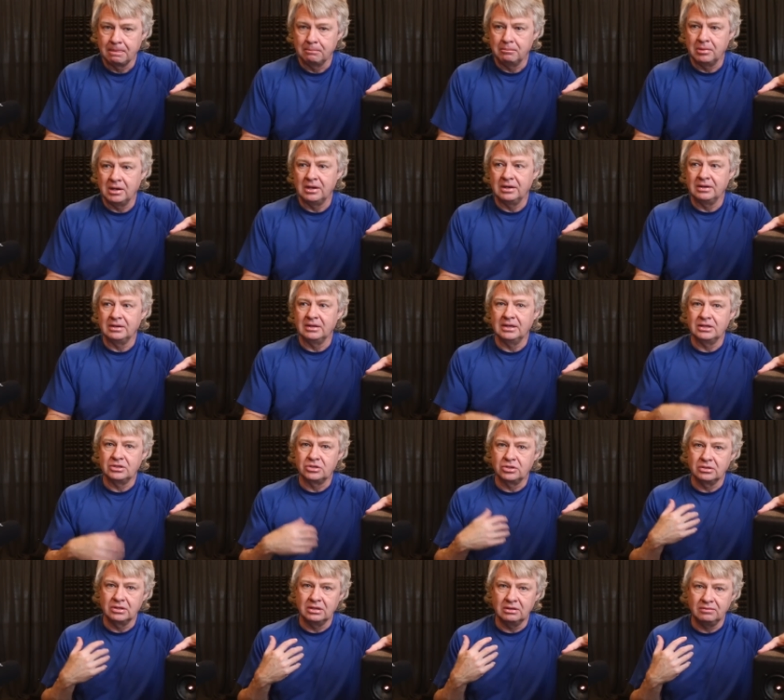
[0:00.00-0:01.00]
but it
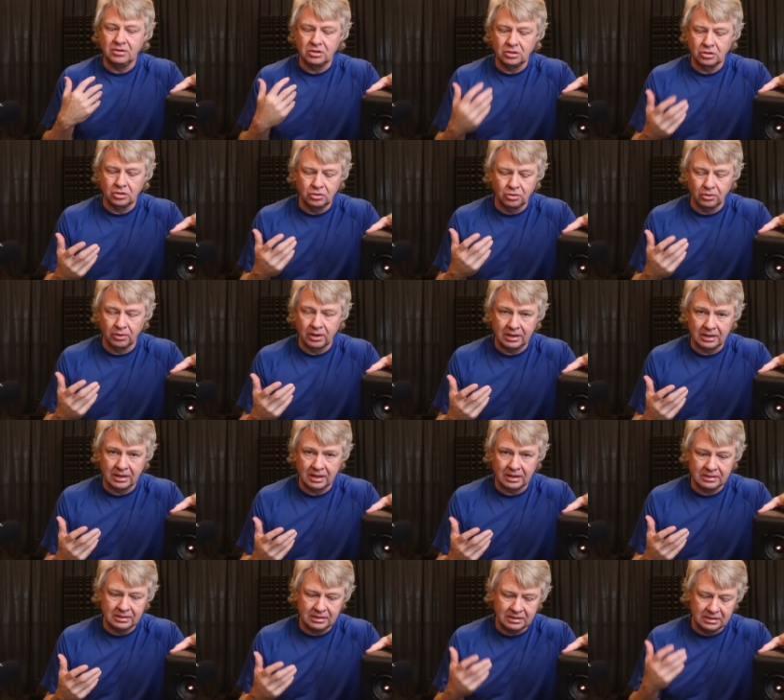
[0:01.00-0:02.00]
should give you a great
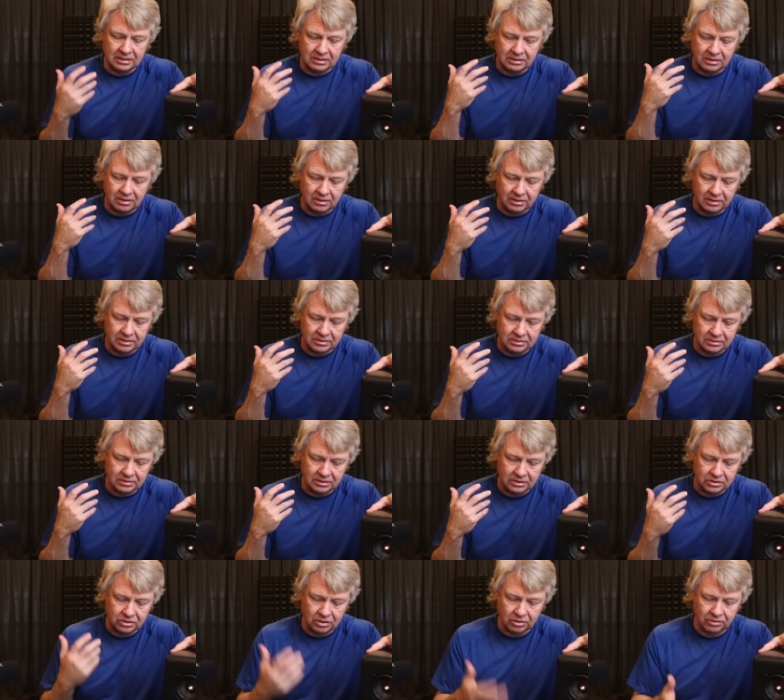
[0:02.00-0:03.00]
idea on
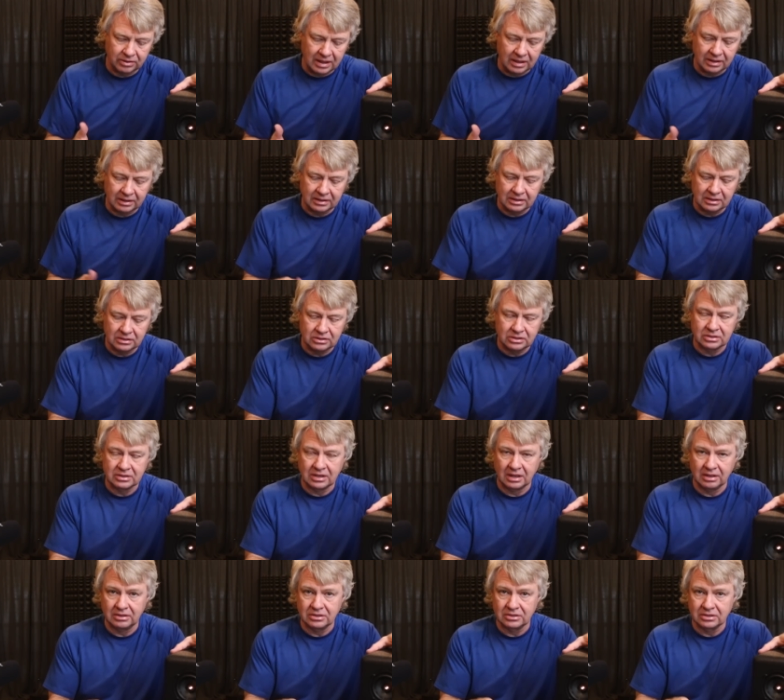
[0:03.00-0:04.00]
the tonality and just
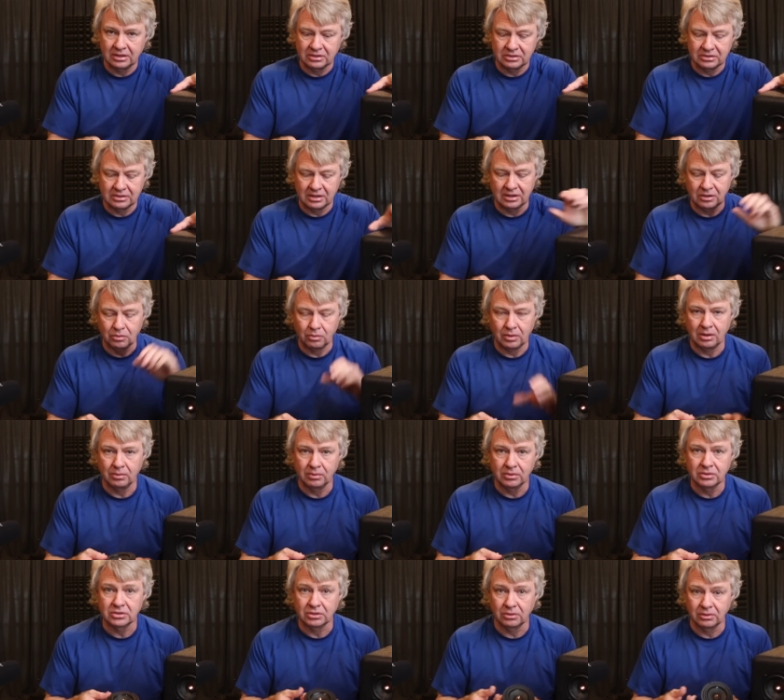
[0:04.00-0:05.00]
how these things sound and why
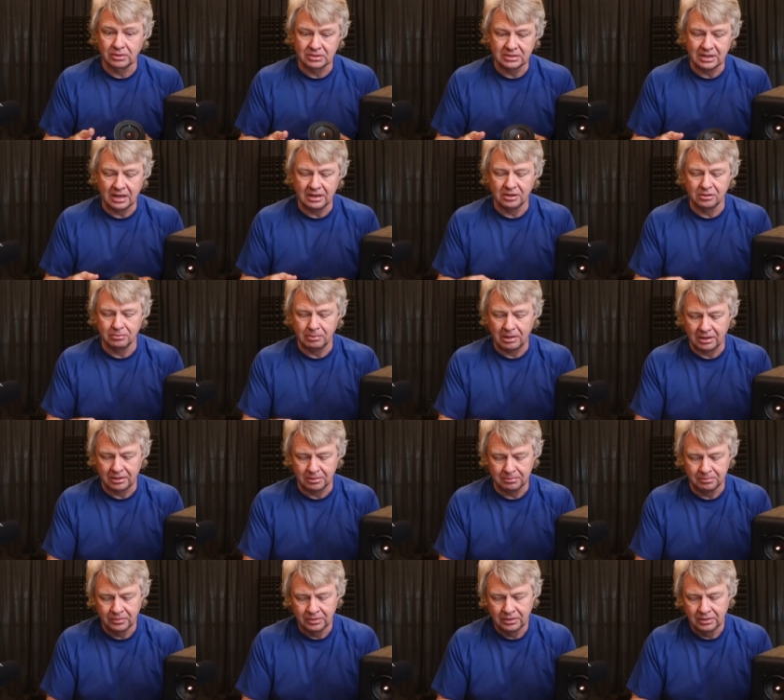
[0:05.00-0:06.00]
we're so excited about
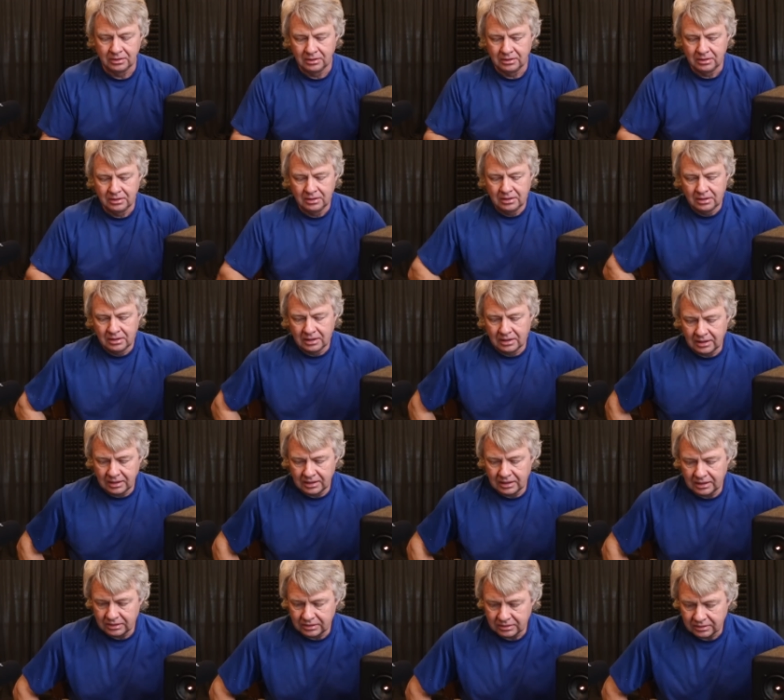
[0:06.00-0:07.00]
them.
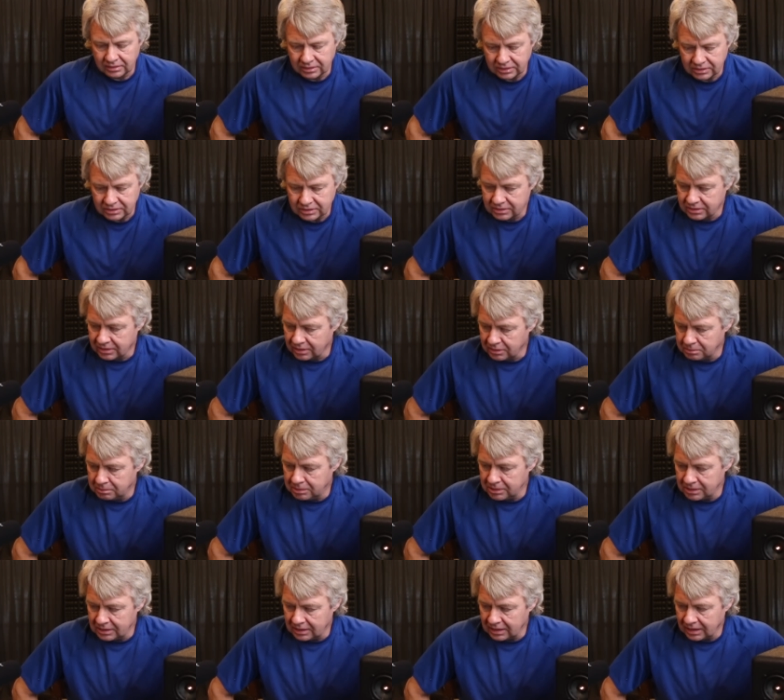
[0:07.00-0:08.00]
And this is going to
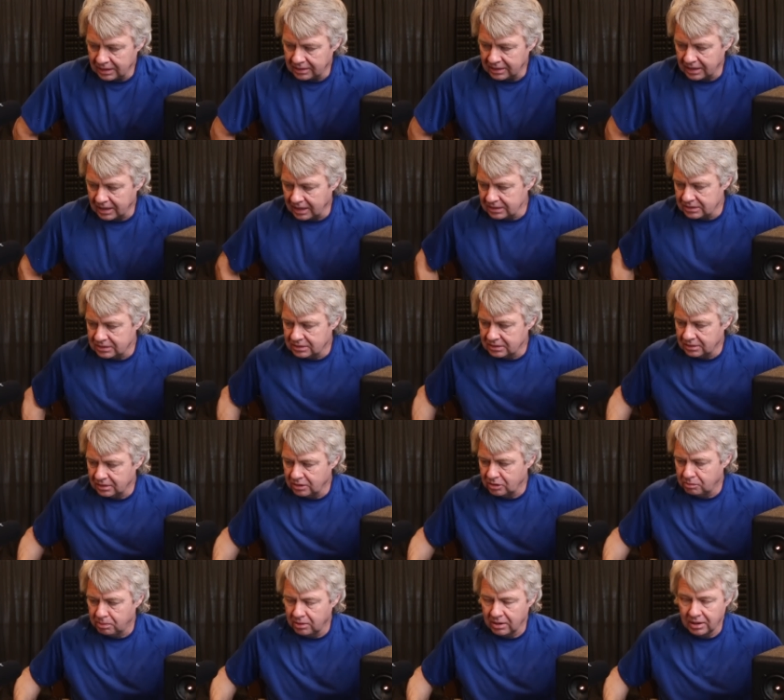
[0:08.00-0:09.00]
be a nice
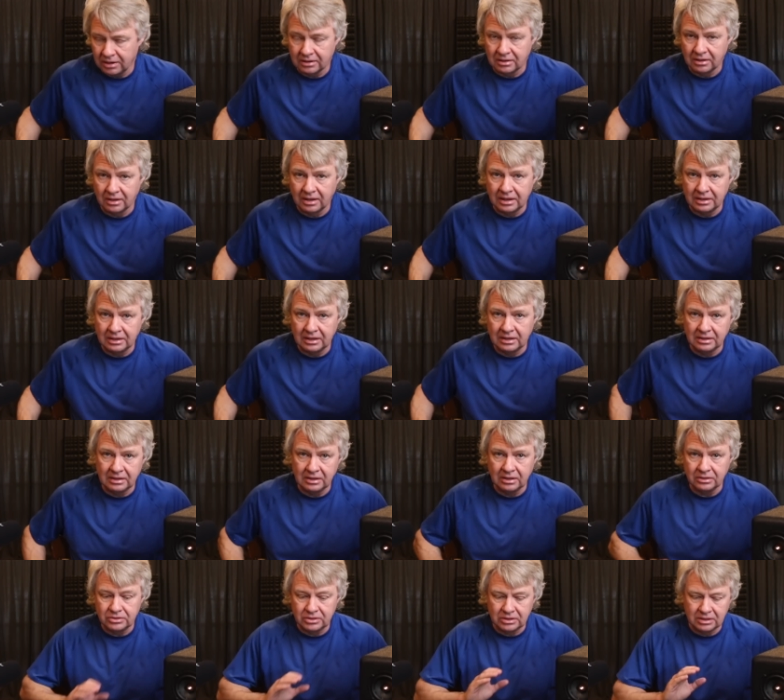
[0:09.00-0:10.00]
little product line in the
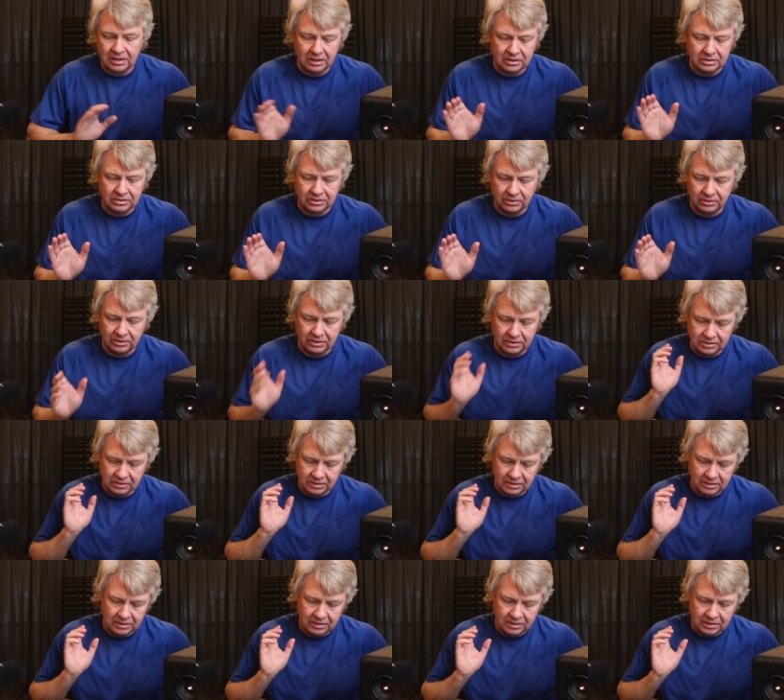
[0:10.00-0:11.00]
LGK series
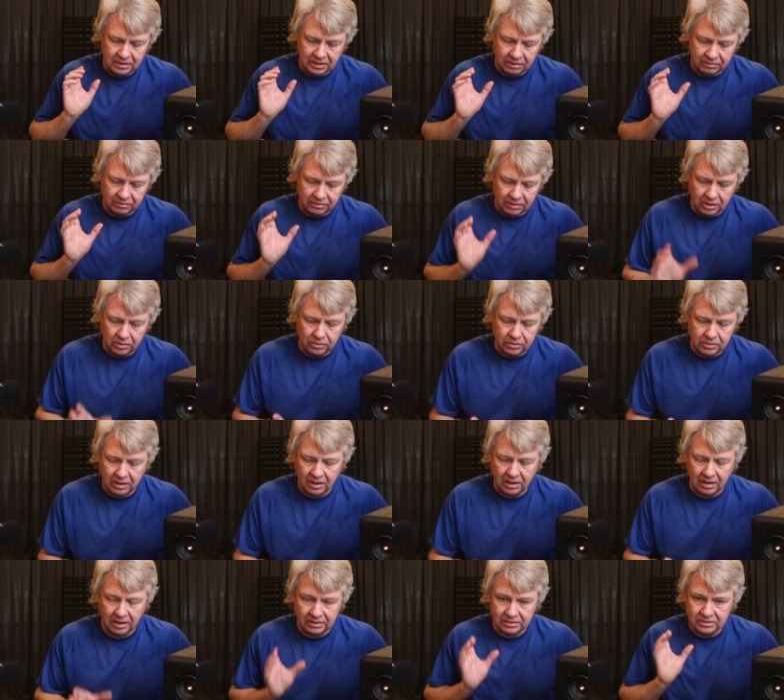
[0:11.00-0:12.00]
of
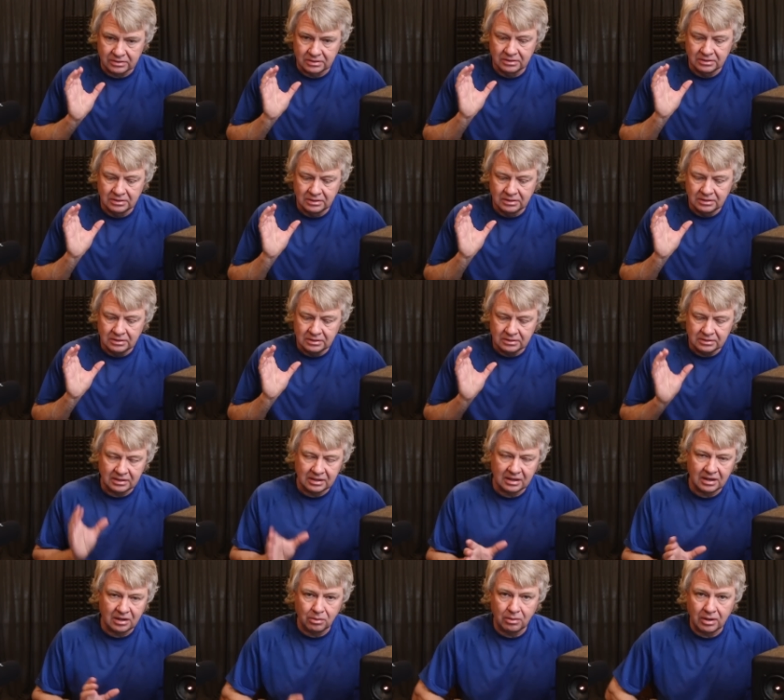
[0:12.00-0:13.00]
low-cost
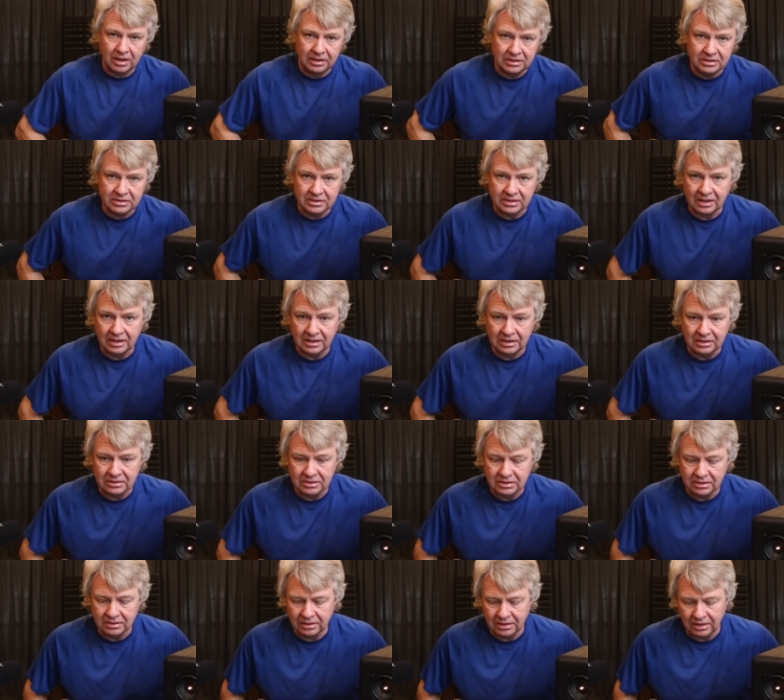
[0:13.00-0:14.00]
DIY
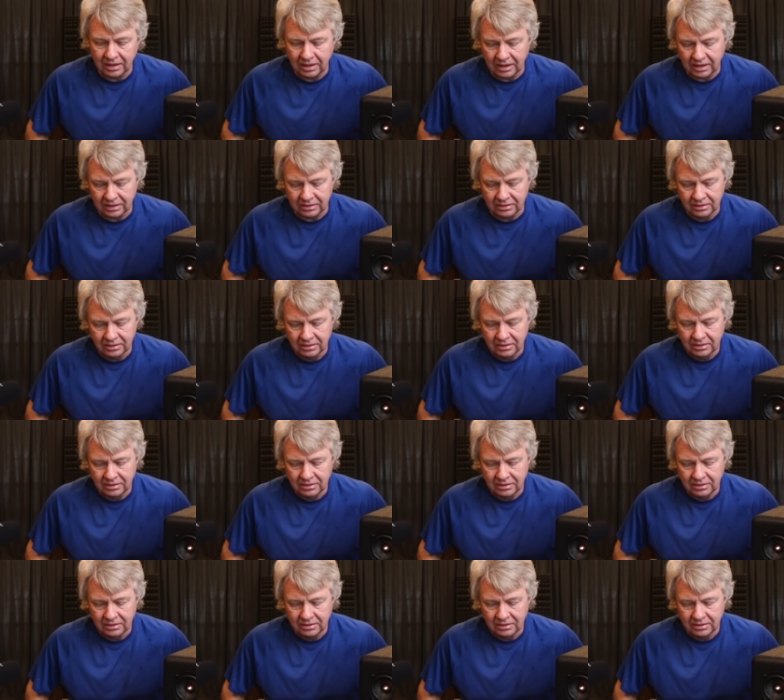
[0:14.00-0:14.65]
designs that